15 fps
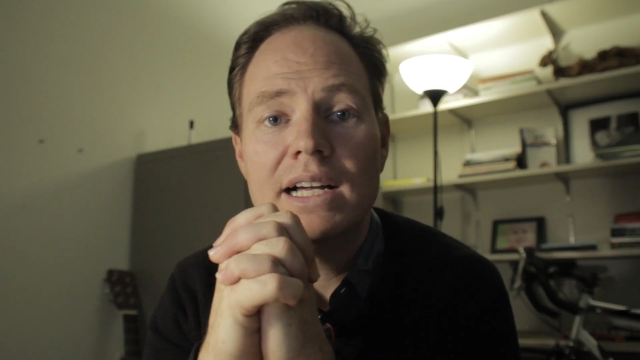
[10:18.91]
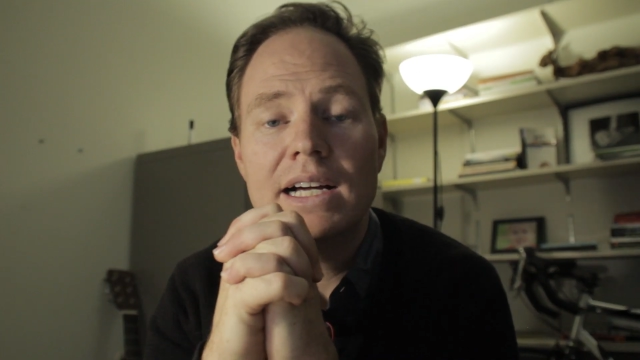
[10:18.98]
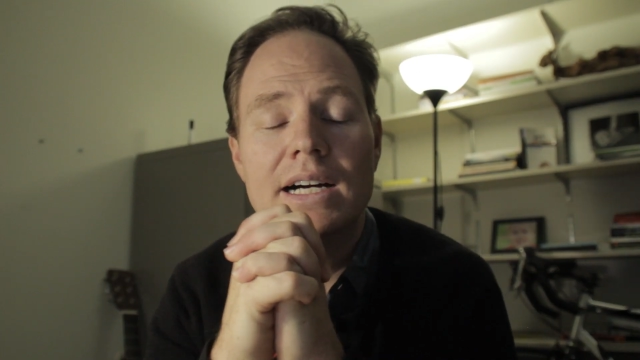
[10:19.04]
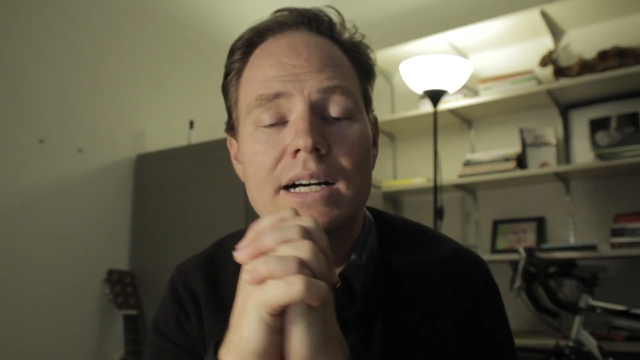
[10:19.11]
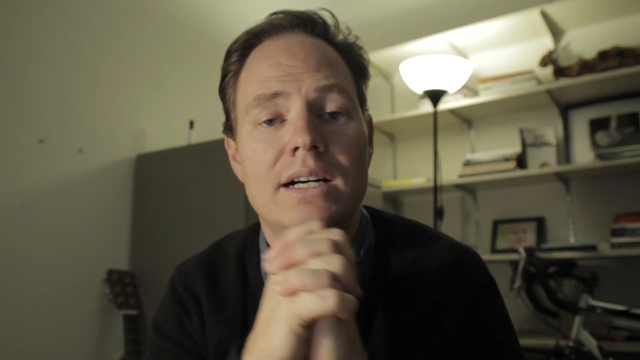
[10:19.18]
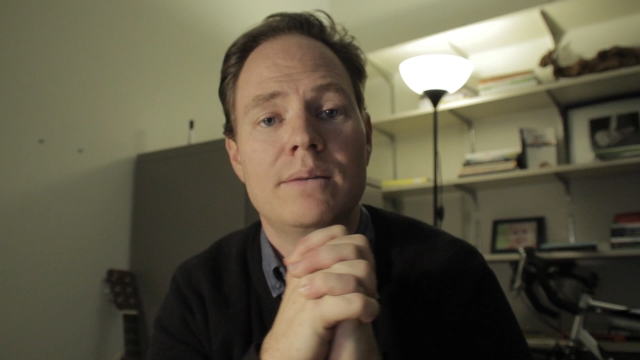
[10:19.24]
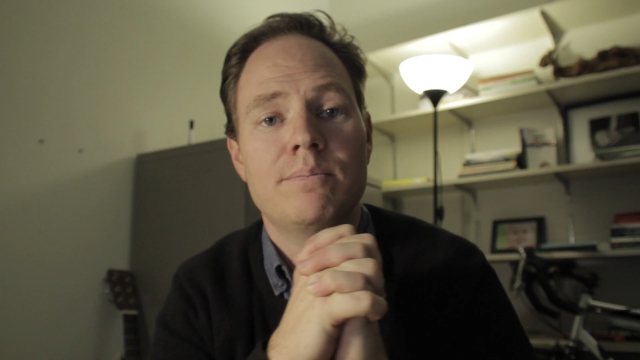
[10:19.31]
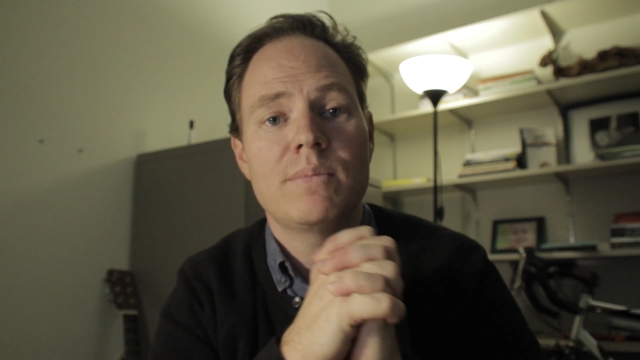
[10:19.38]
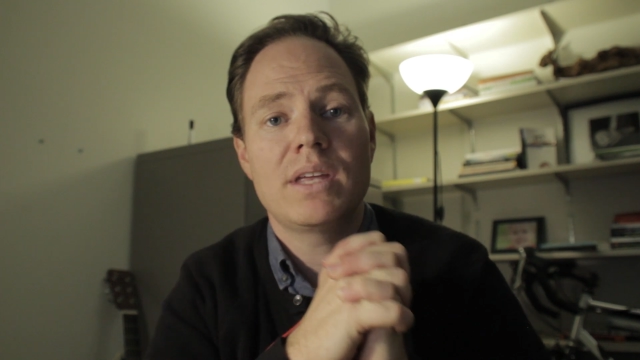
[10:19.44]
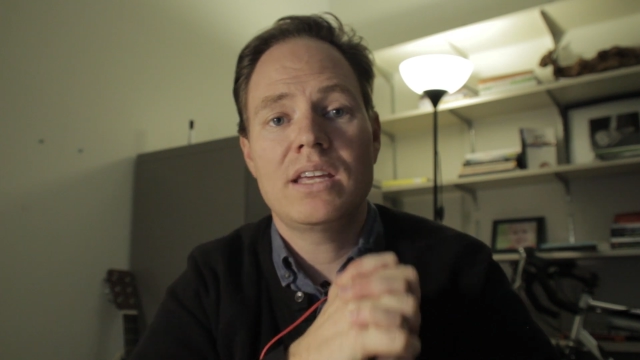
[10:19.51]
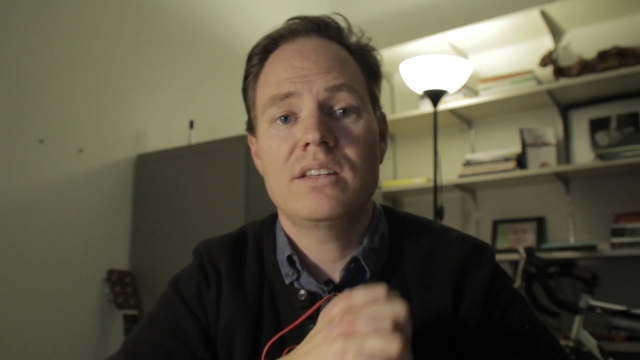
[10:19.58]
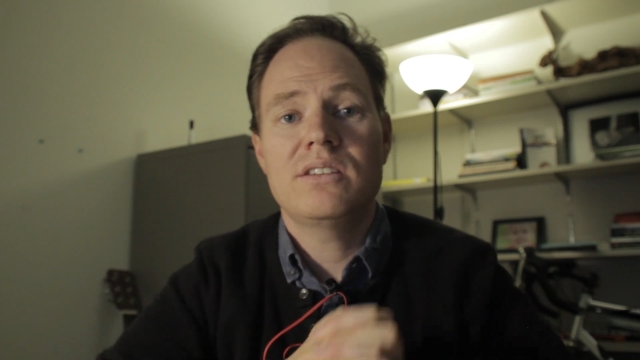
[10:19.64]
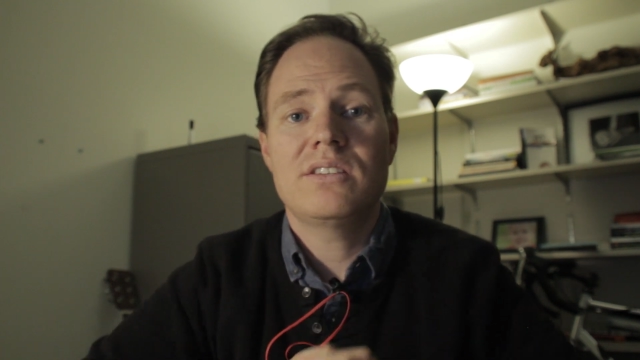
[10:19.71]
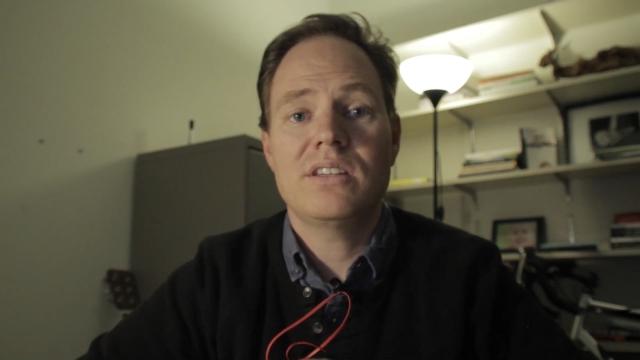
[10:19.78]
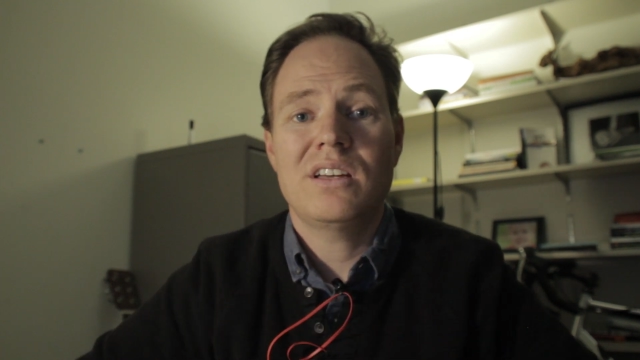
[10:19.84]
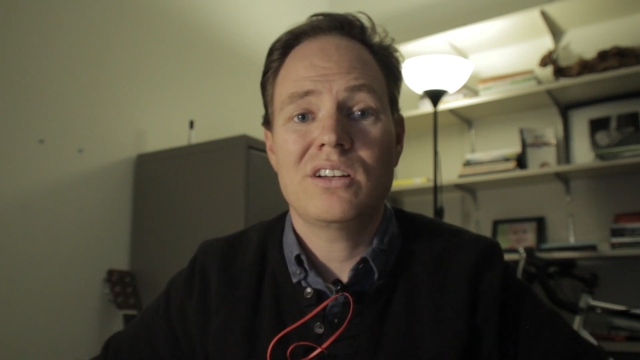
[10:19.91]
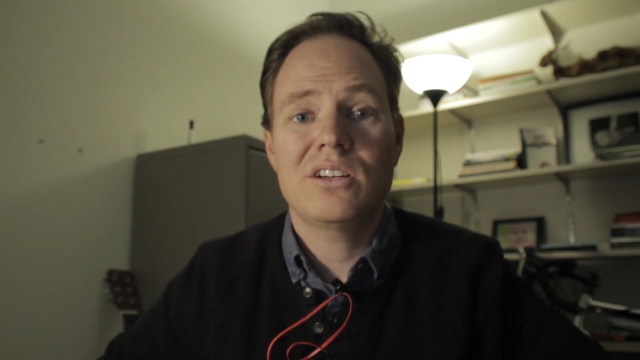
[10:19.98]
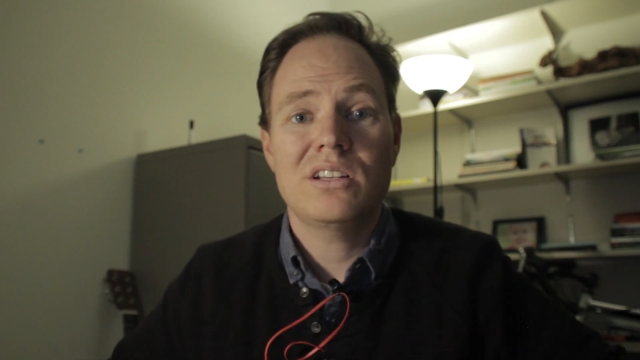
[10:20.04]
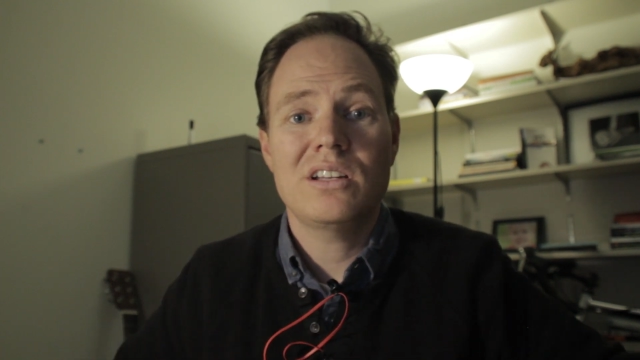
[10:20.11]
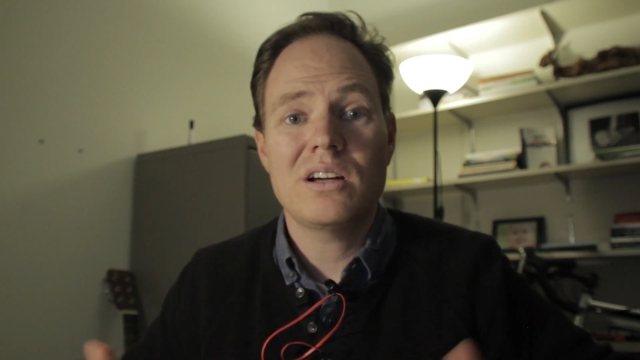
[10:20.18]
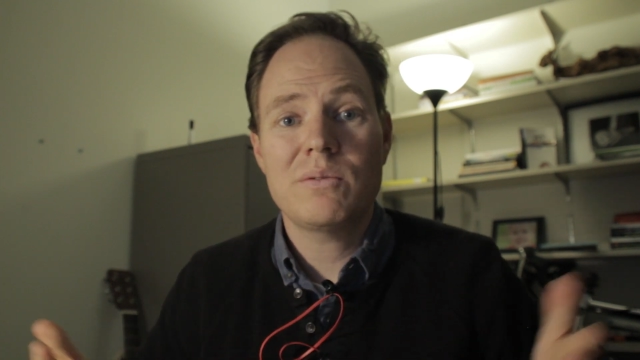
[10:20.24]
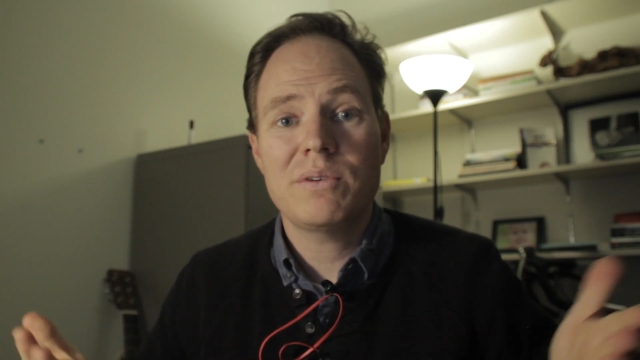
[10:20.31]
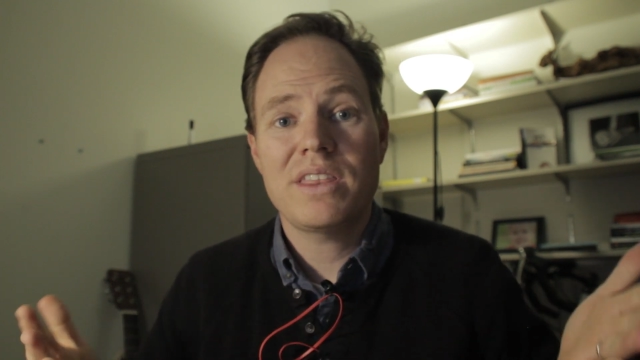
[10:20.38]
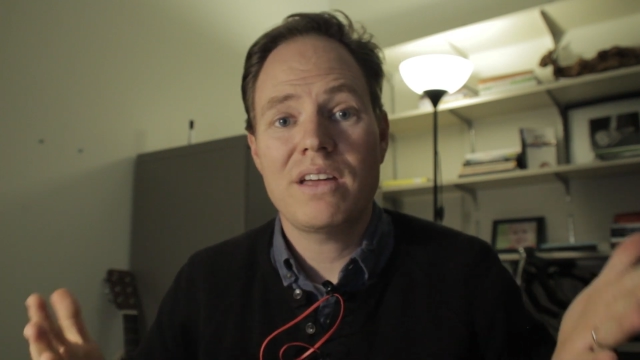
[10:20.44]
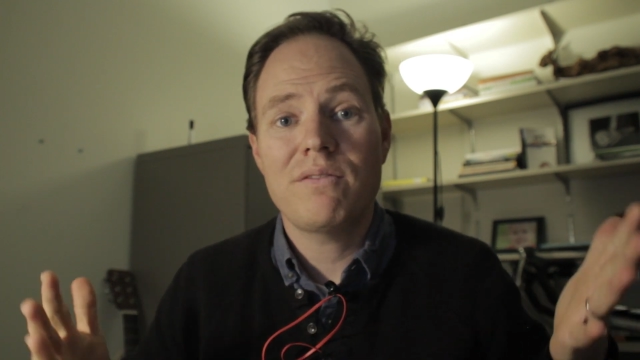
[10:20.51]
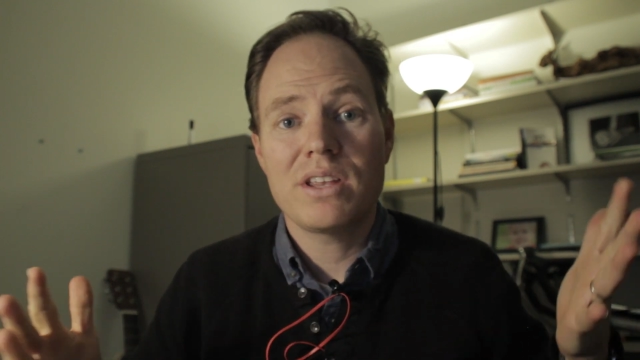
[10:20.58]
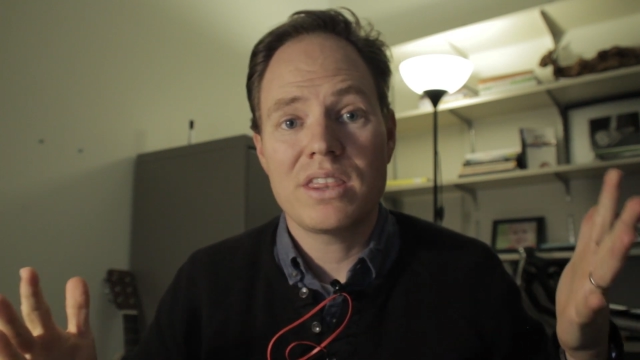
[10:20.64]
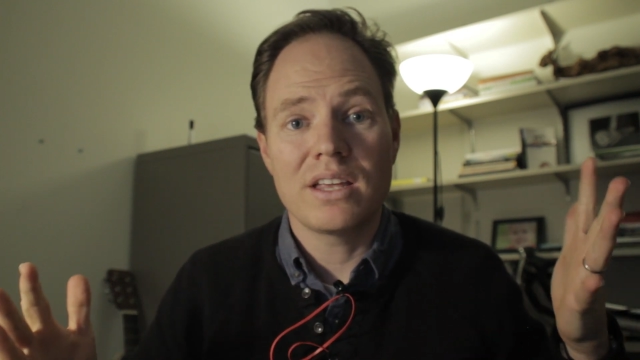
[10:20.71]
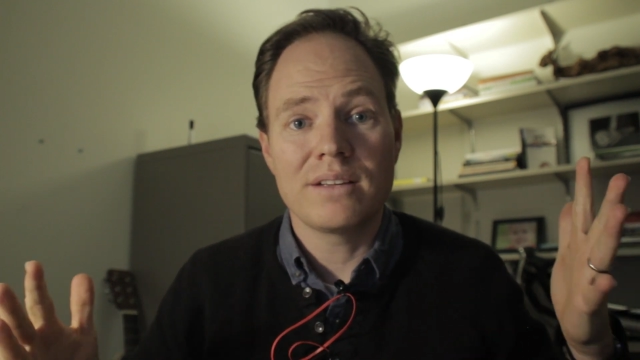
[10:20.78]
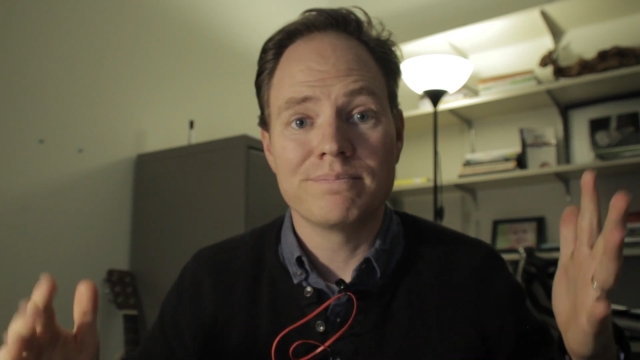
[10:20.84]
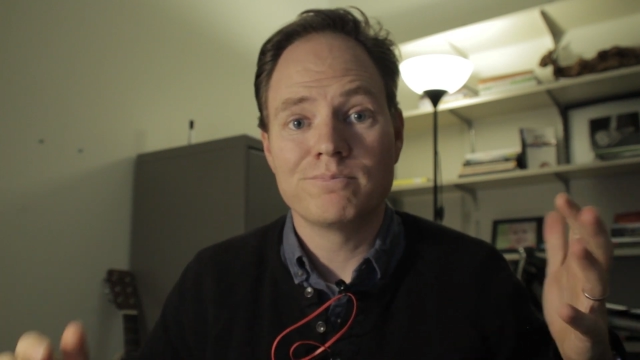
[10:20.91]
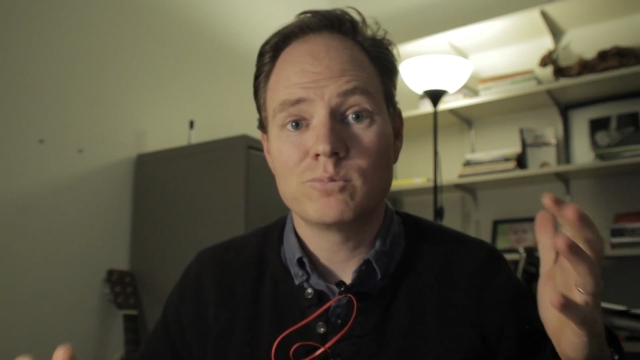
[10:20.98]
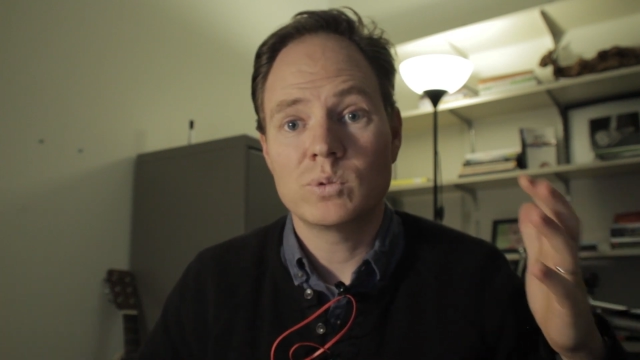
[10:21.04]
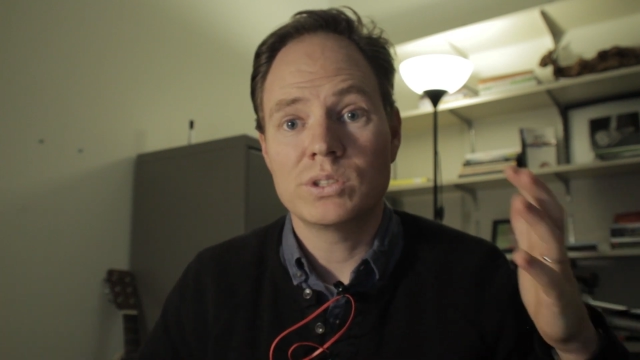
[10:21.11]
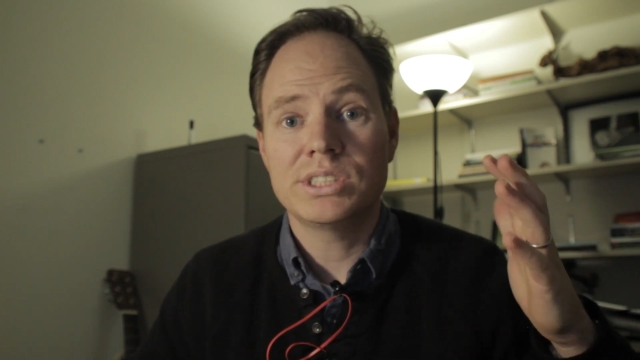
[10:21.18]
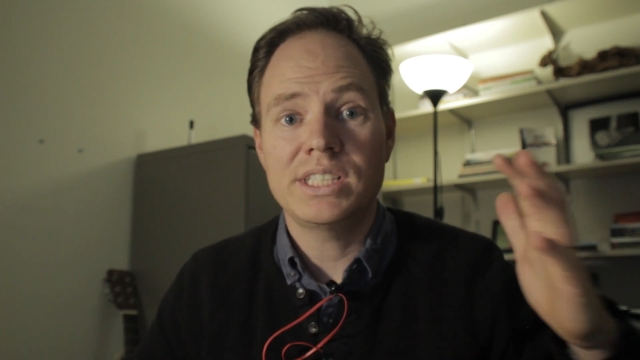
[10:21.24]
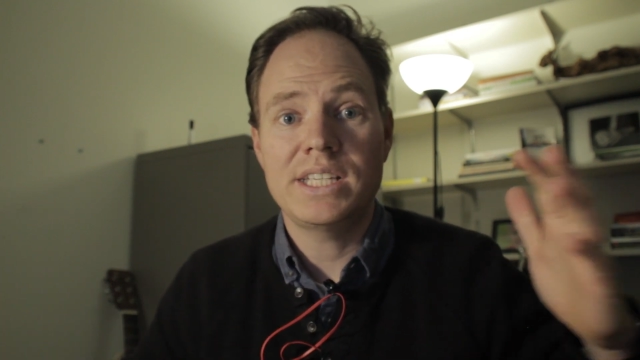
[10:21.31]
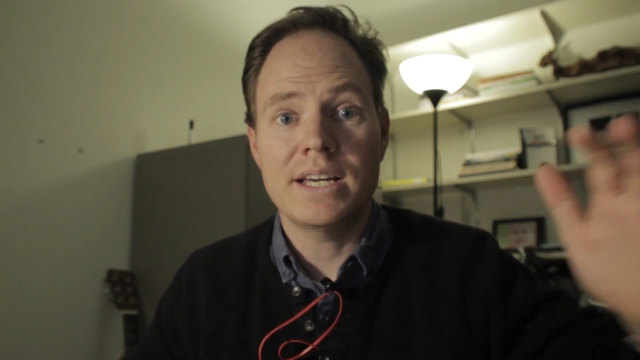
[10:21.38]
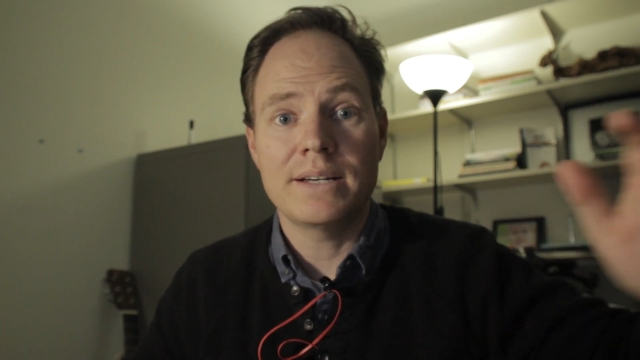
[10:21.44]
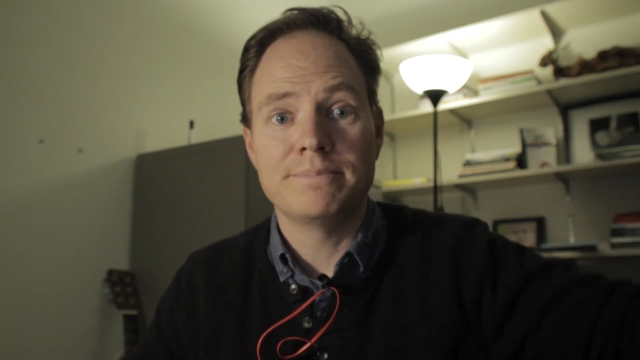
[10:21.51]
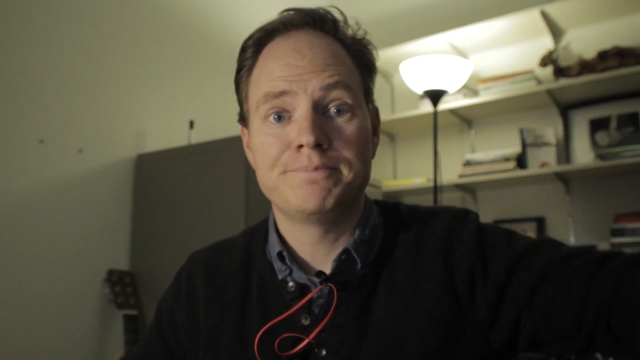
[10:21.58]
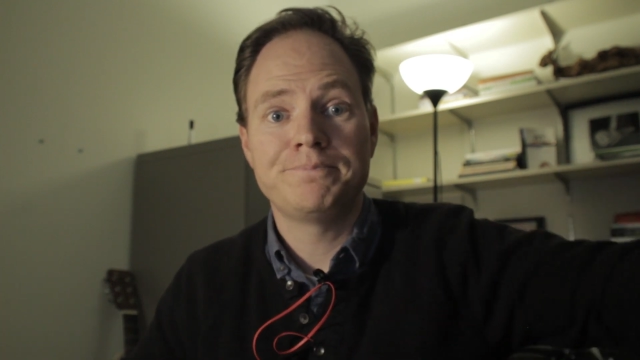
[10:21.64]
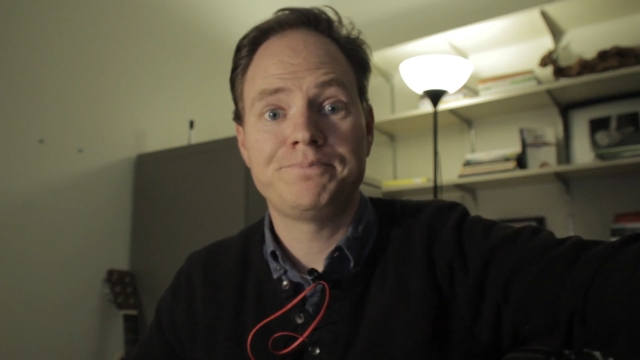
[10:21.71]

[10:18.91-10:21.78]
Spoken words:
and good luck with everything. We'll see ya.